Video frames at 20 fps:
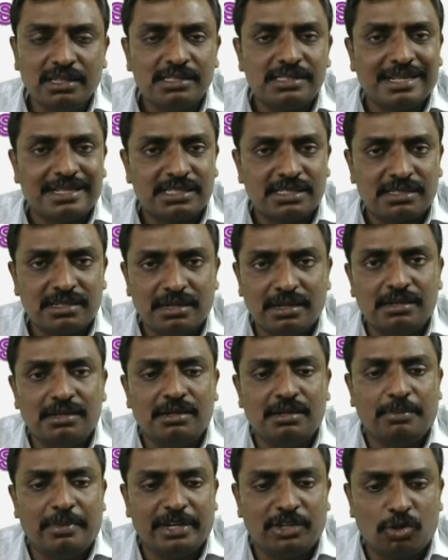is external
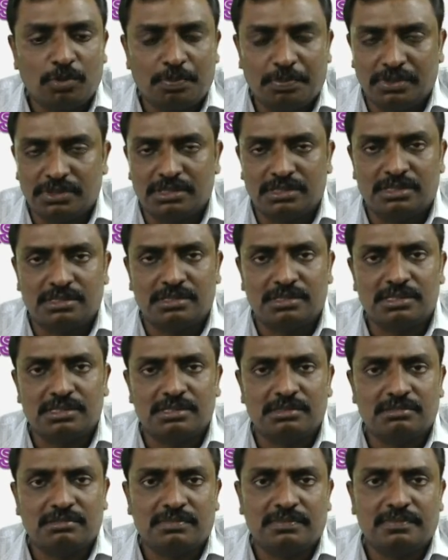in microprocessors,
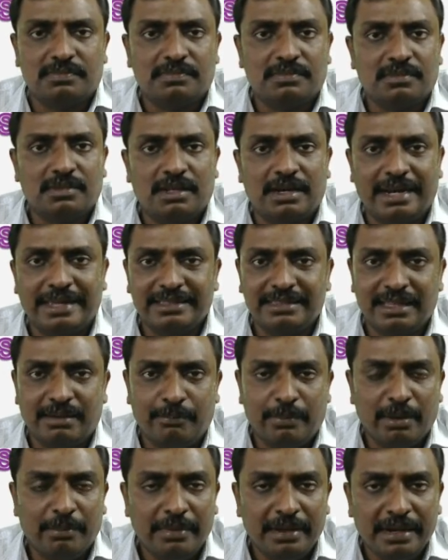like the
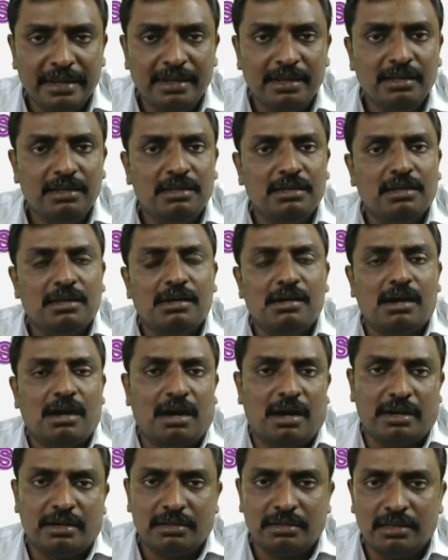memory
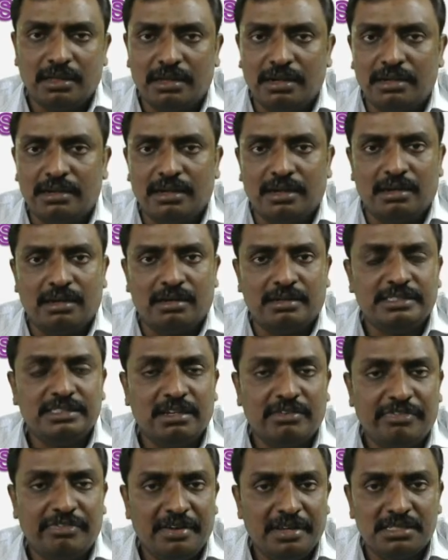and the
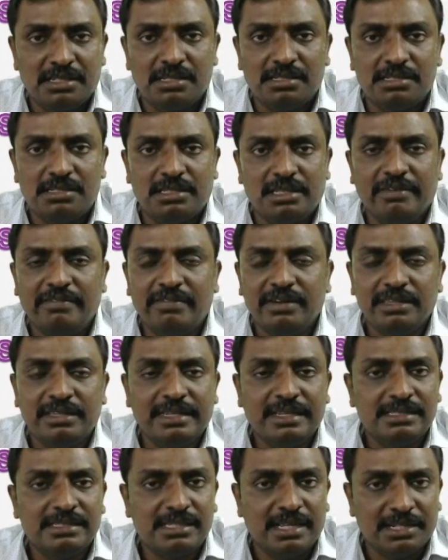interfaces,
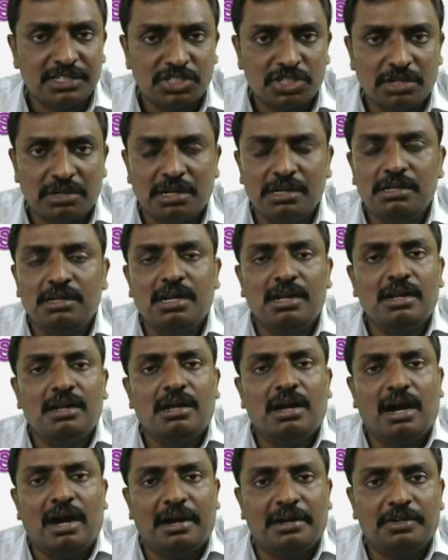everything is external,
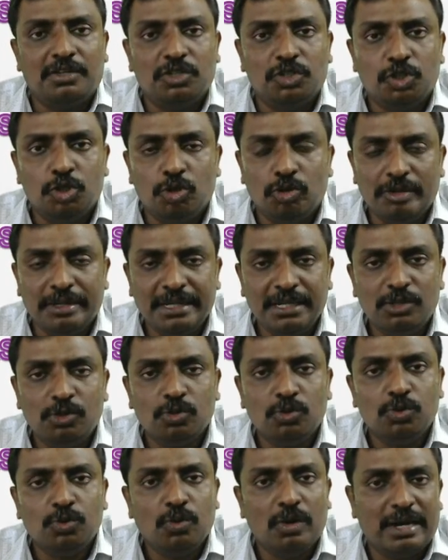and you need to
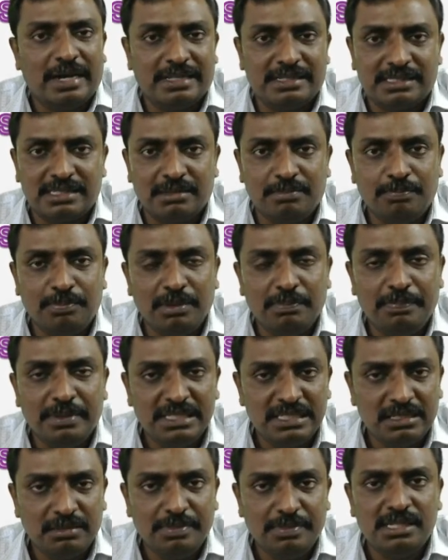do a simple
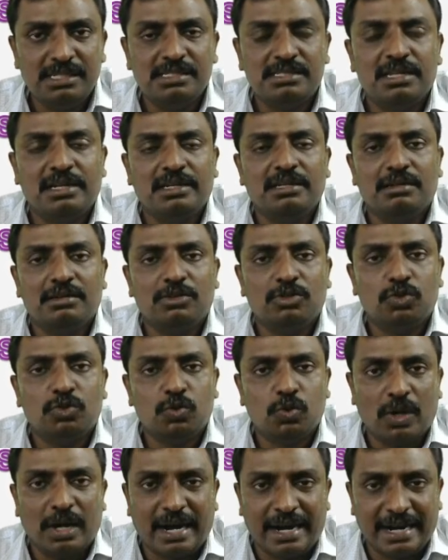PCB design
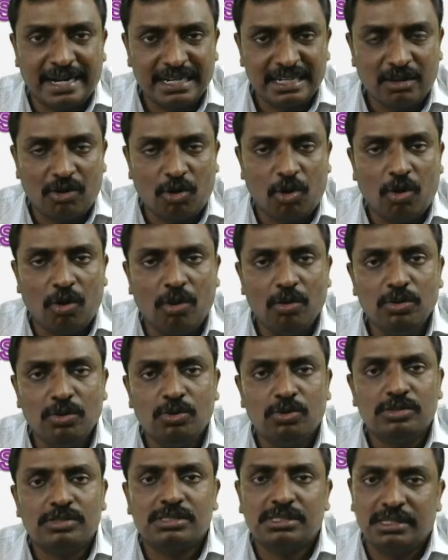to connect all
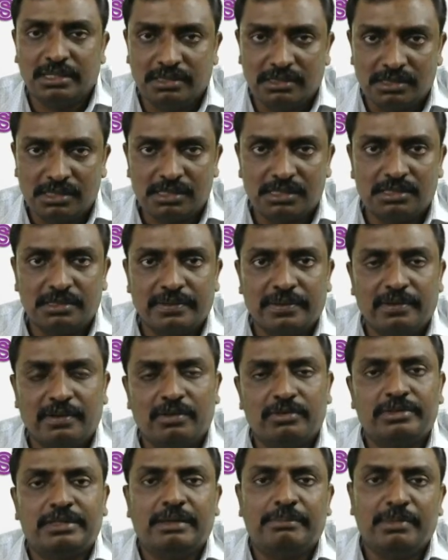those things.
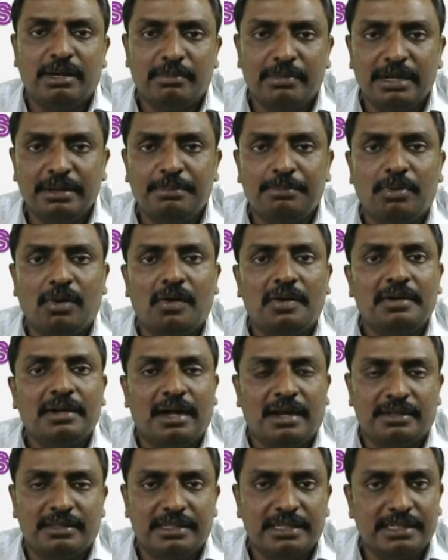The memory part
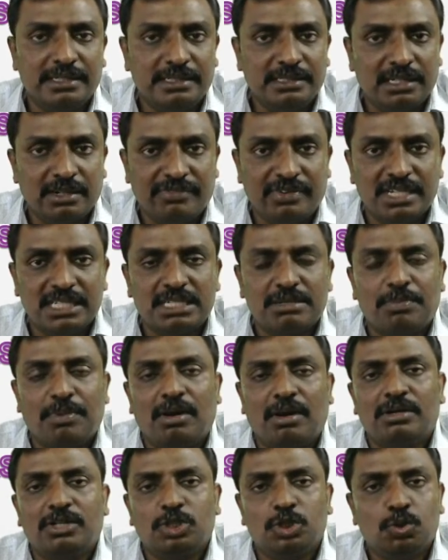and the interface
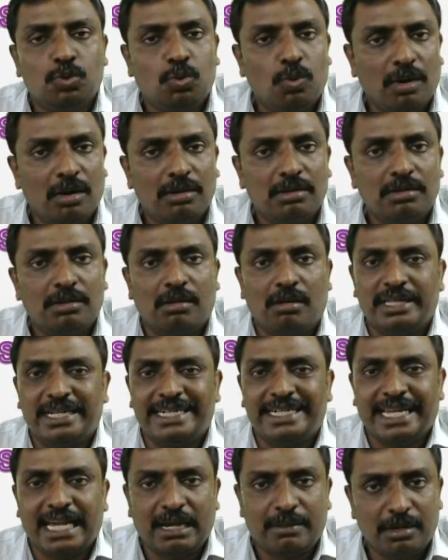part, UART or the
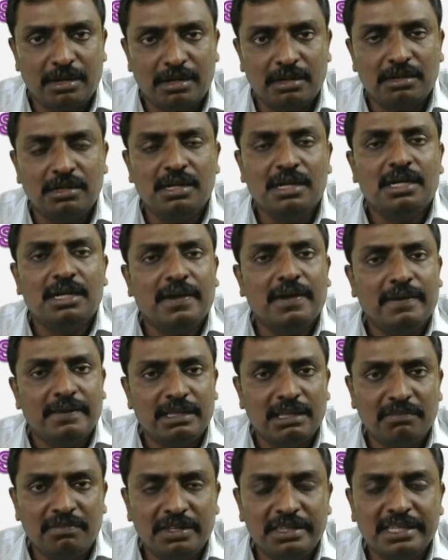timer,
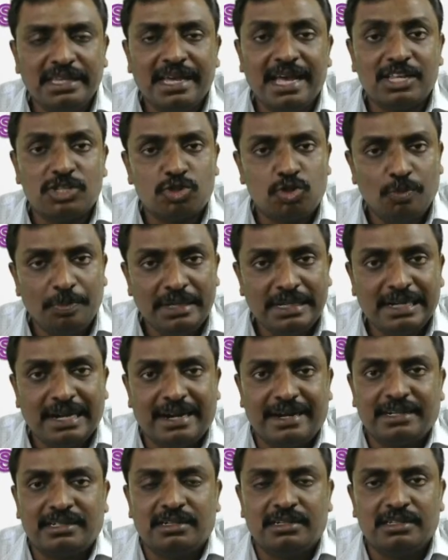everything has to be
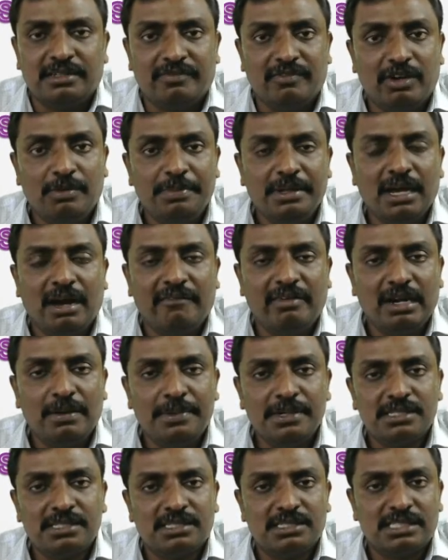connected. It will be
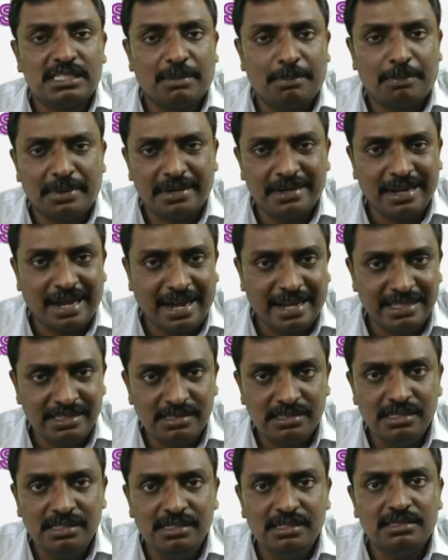available as a separate
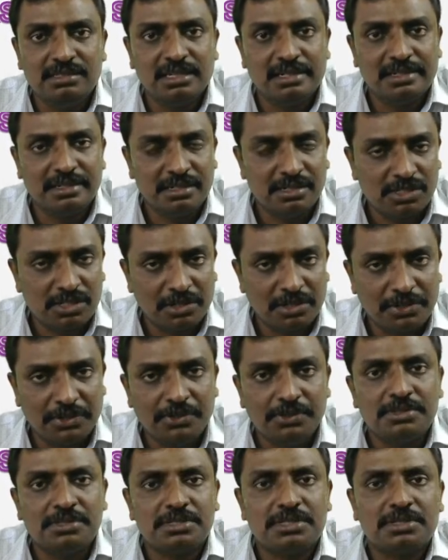IC, integrated
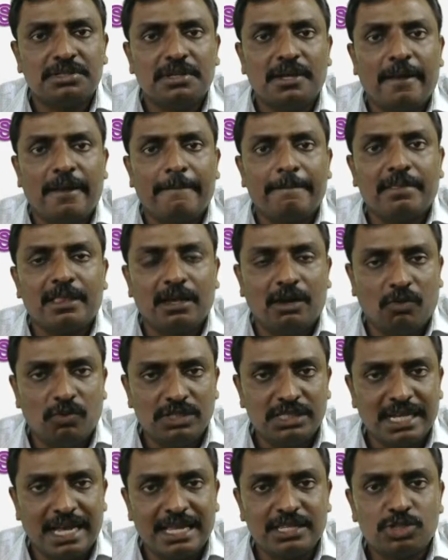circuits,
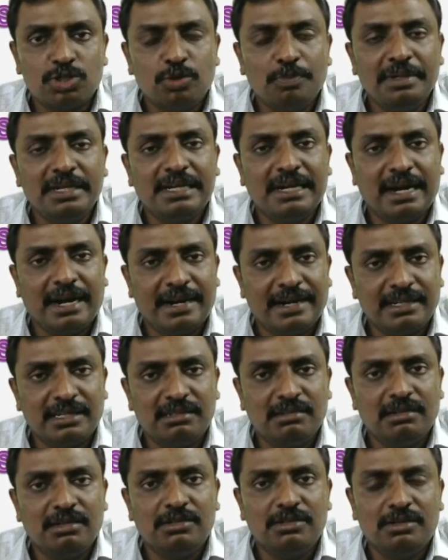which has to be
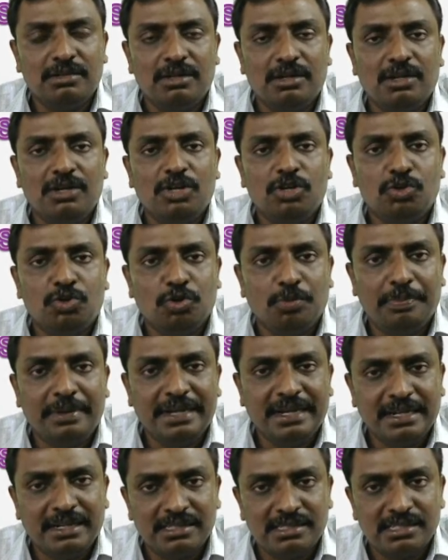connected to
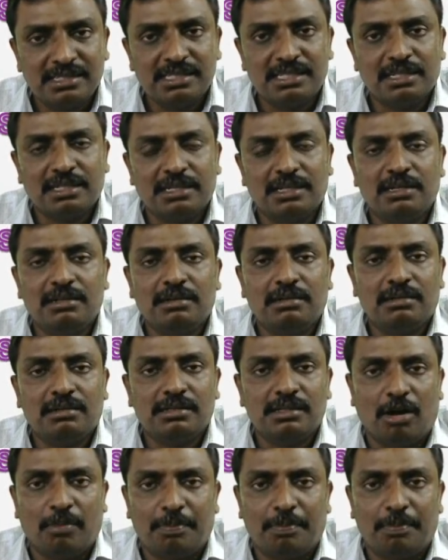bring it as a single